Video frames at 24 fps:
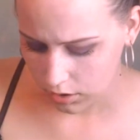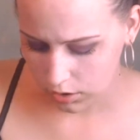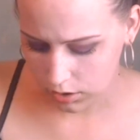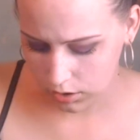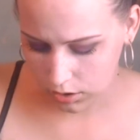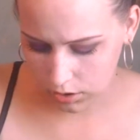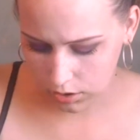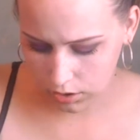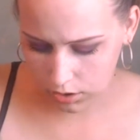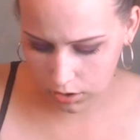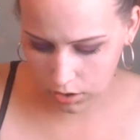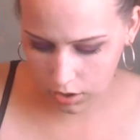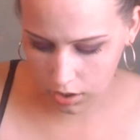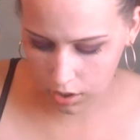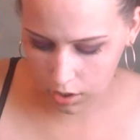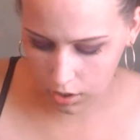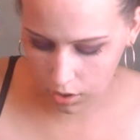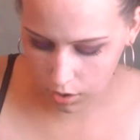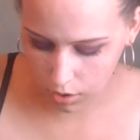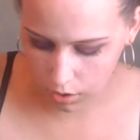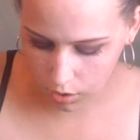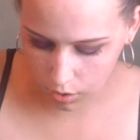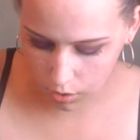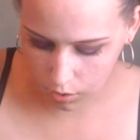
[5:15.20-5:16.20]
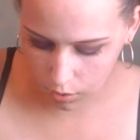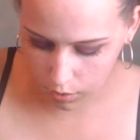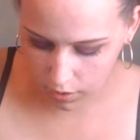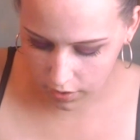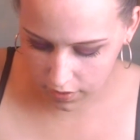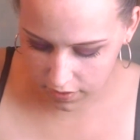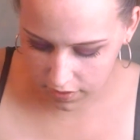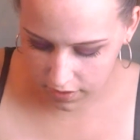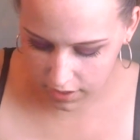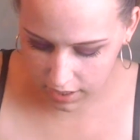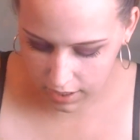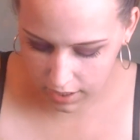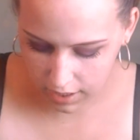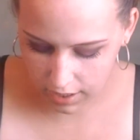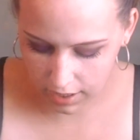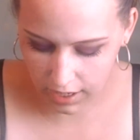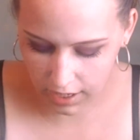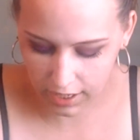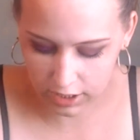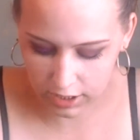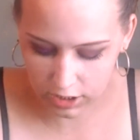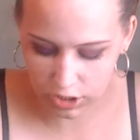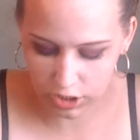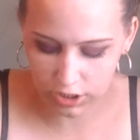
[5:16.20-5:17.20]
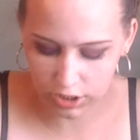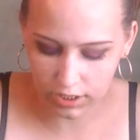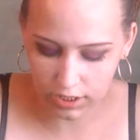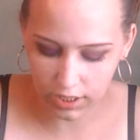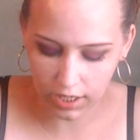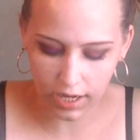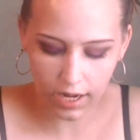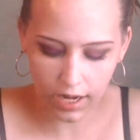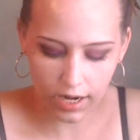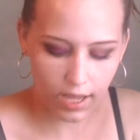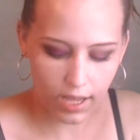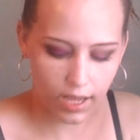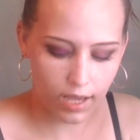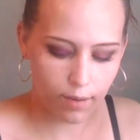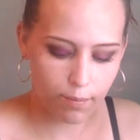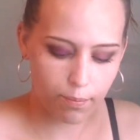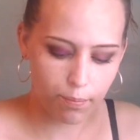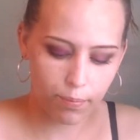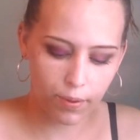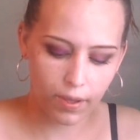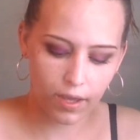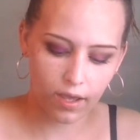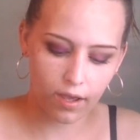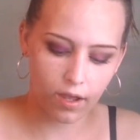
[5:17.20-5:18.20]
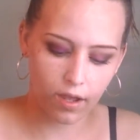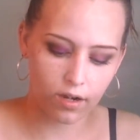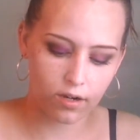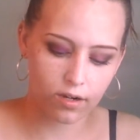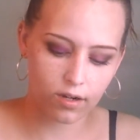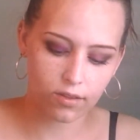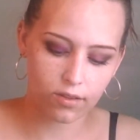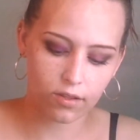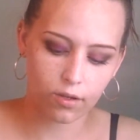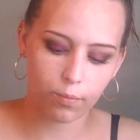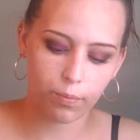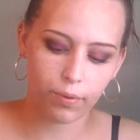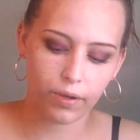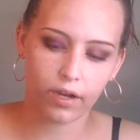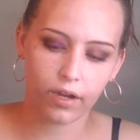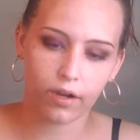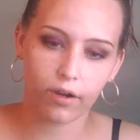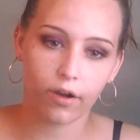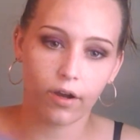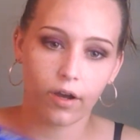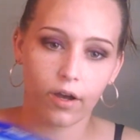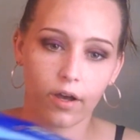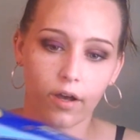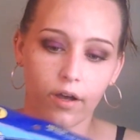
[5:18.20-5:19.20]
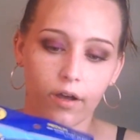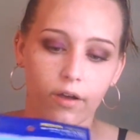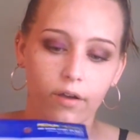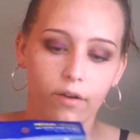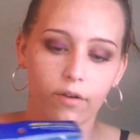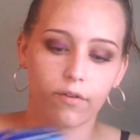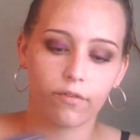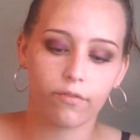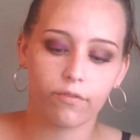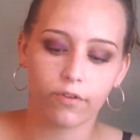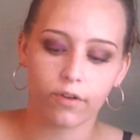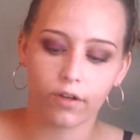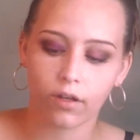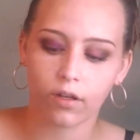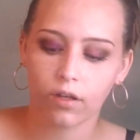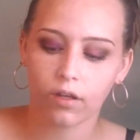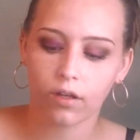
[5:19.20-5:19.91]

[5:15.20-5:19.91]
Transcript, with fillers: So then I just got another pair of